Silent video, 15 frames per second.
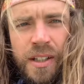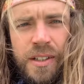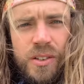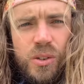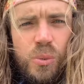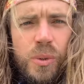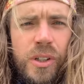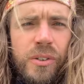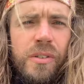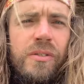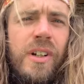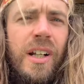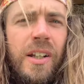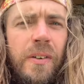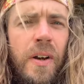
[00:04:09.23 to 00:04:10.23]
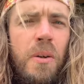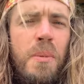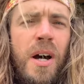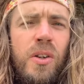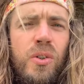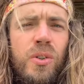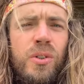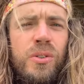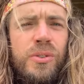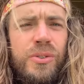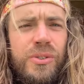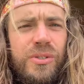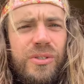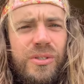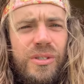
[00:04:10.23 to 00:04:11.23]
So we're in Valle Romano.
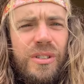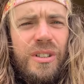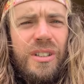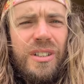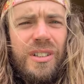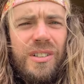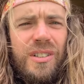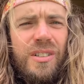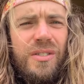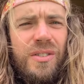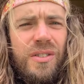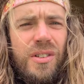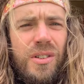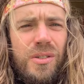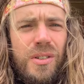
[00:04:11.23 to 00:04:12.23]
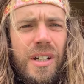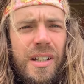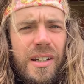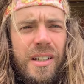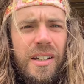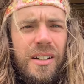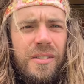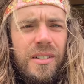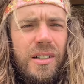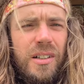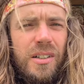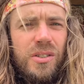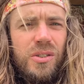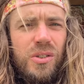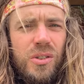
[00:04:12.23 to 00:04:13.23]
I don't know if you know that area.
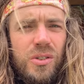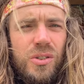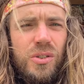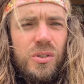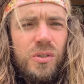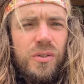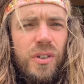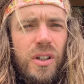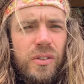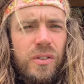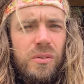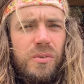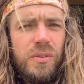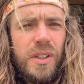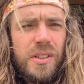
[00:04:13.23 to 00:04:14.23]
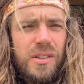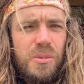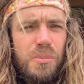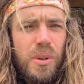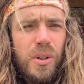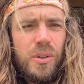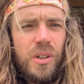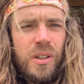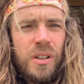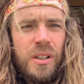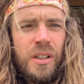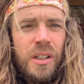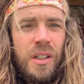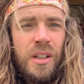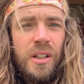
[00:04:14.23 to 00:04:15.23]
It's not too far from Estepona.
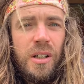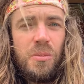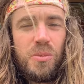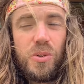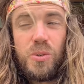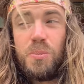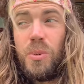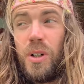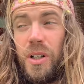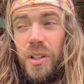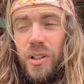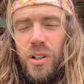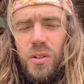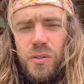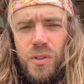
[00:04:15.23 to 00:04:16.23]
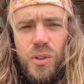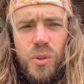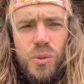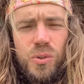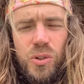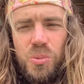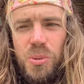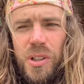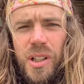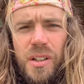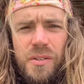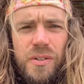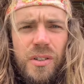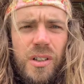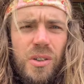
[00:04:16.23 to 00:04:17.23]
I'm just by the golf course, just been there
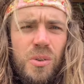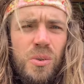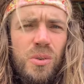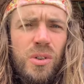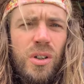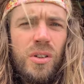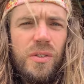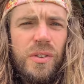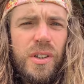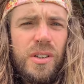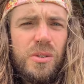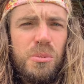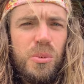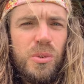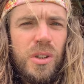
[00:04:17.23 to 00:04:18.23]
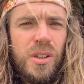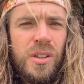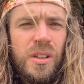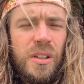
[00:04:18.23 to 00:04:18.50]
for a little coffee this morning.